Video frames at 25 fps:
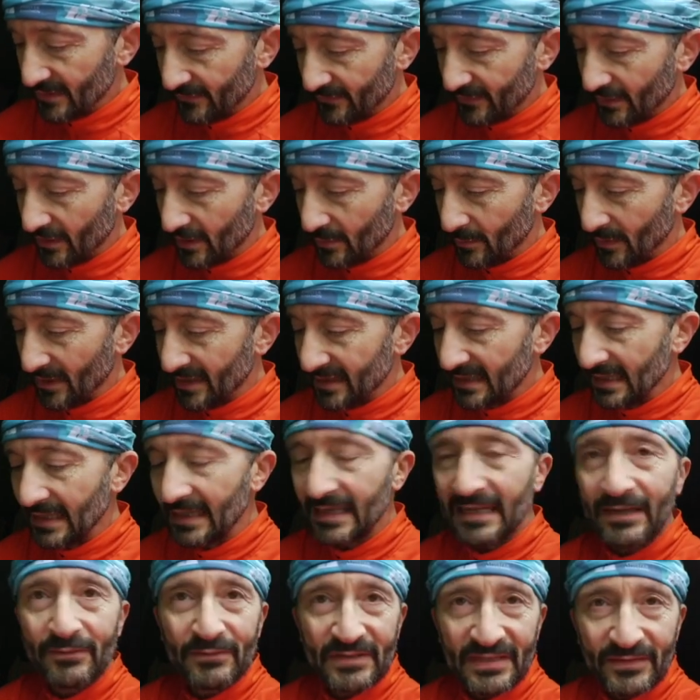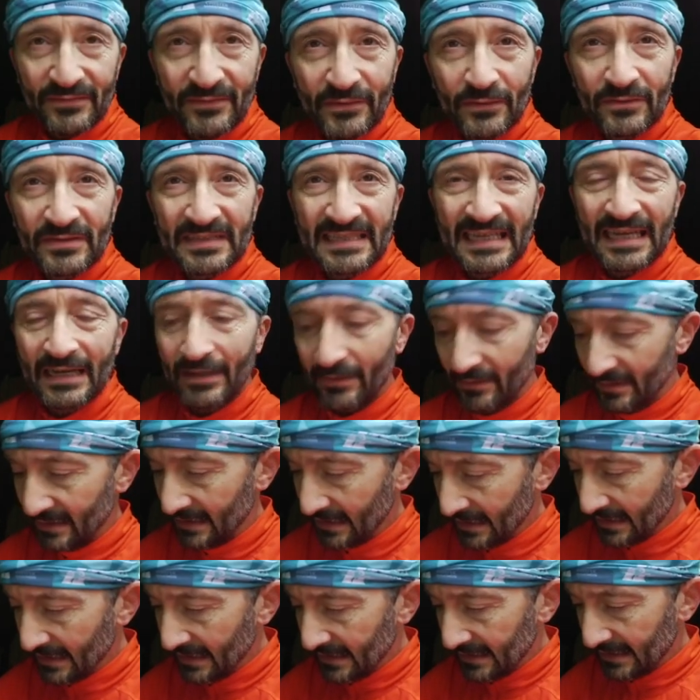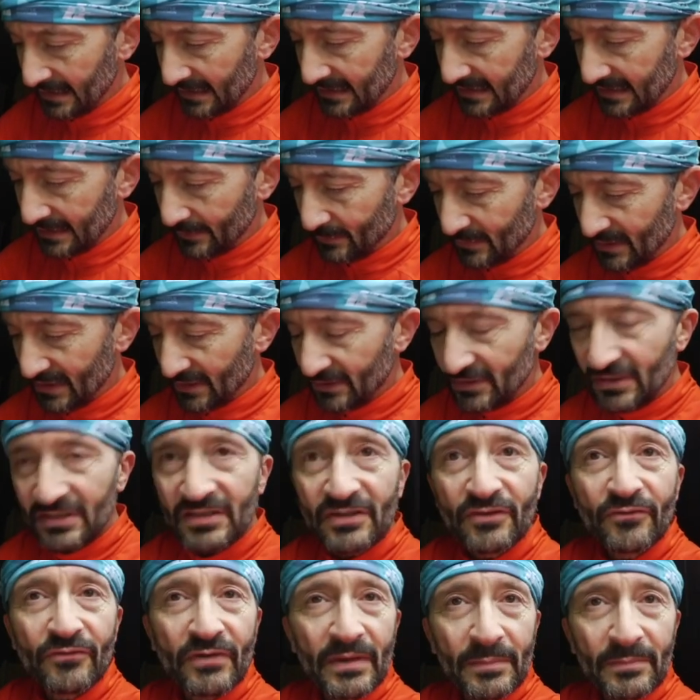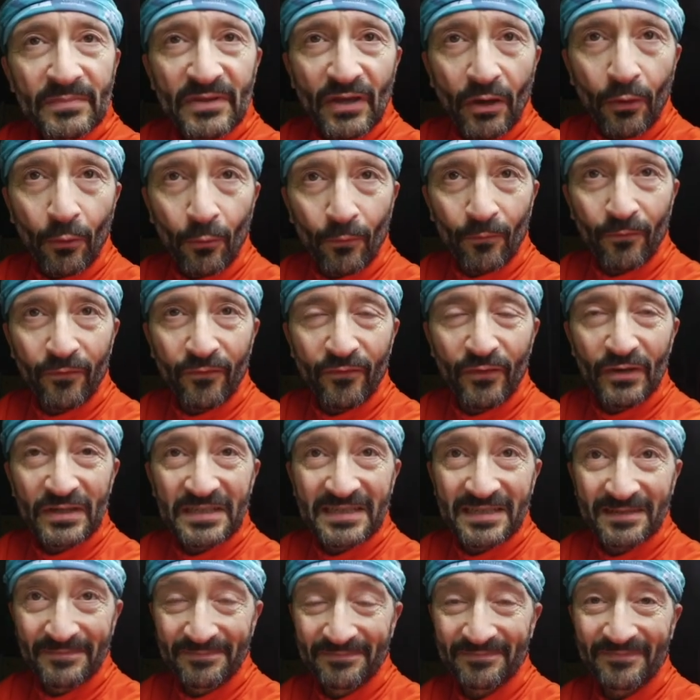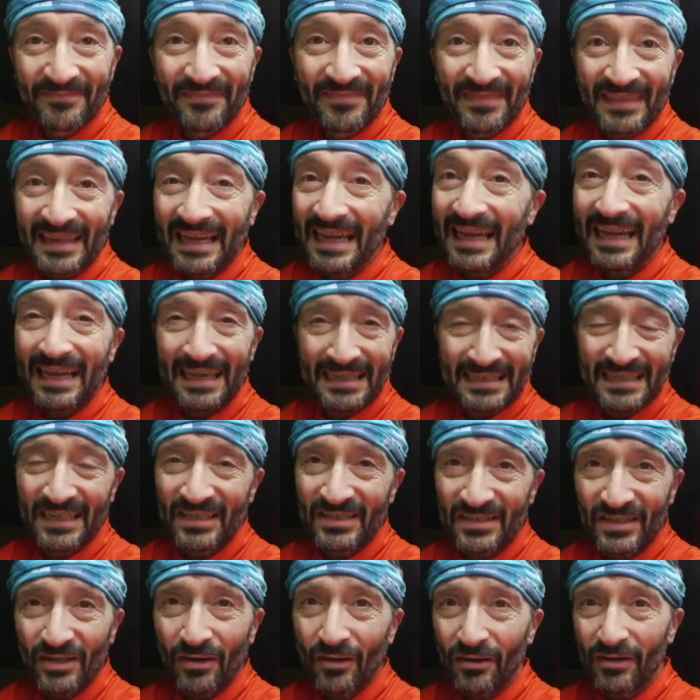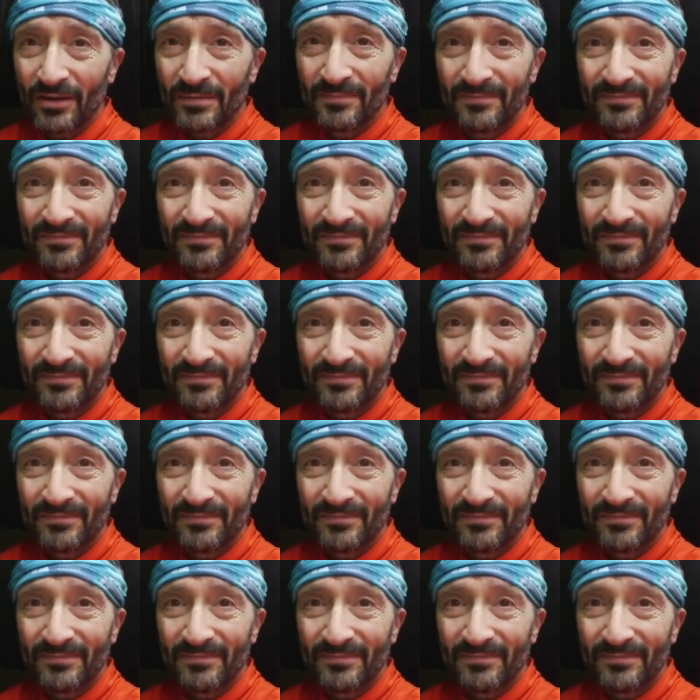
I've got them on, yeah, they were difficult to get on. They seem to just grip the whole foot as a sock.